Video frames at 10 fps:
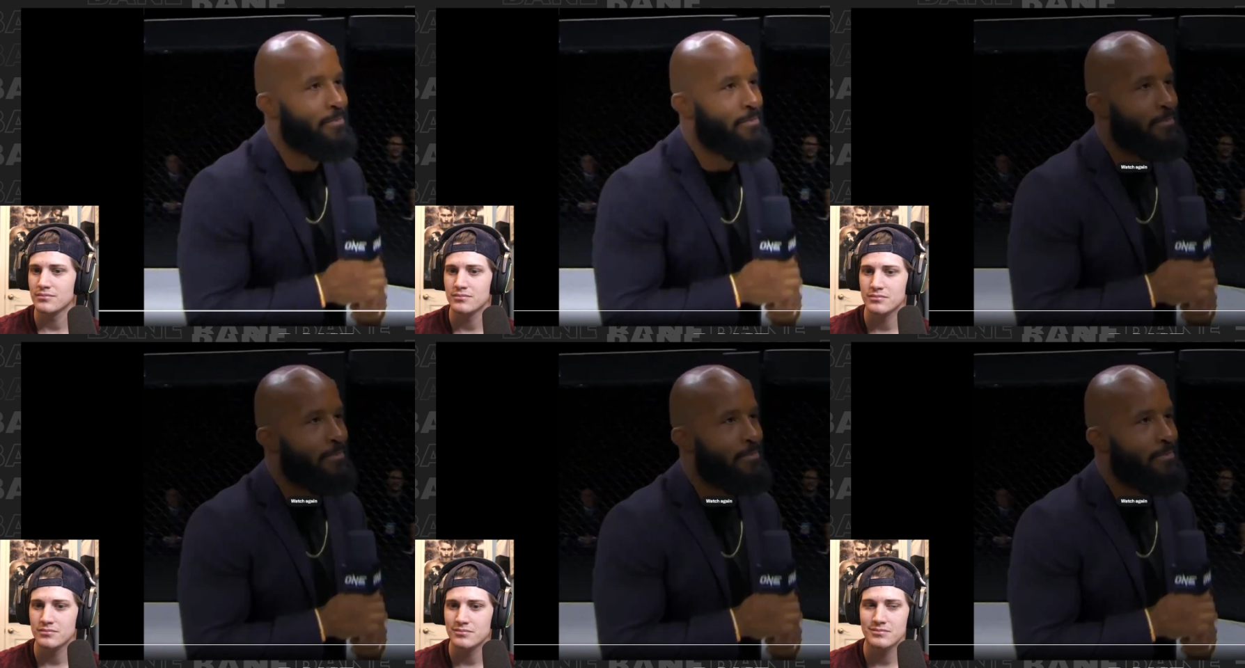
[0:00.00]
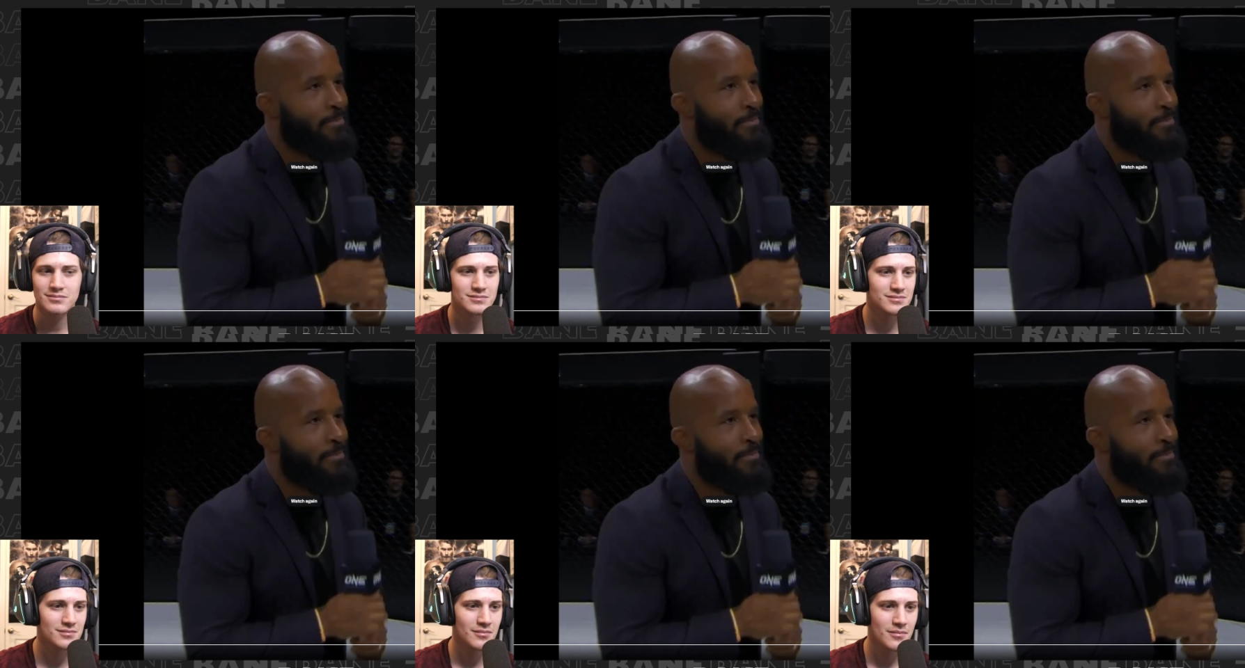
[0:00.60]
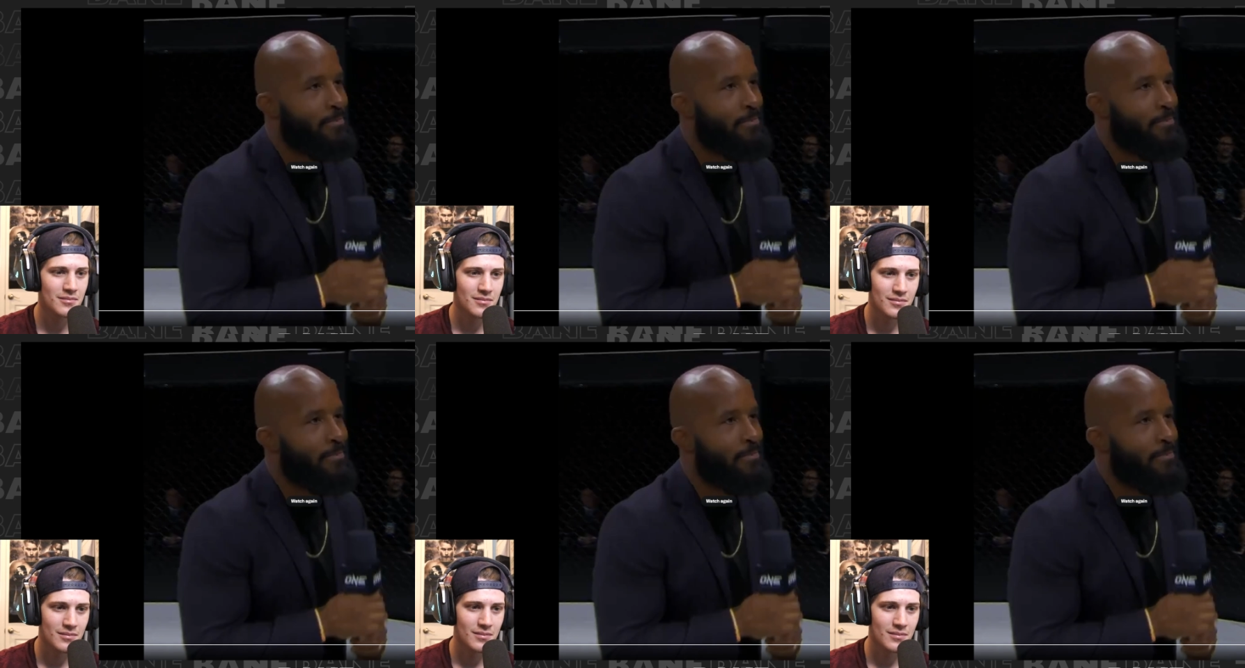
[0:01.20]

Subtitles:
(no one is talking)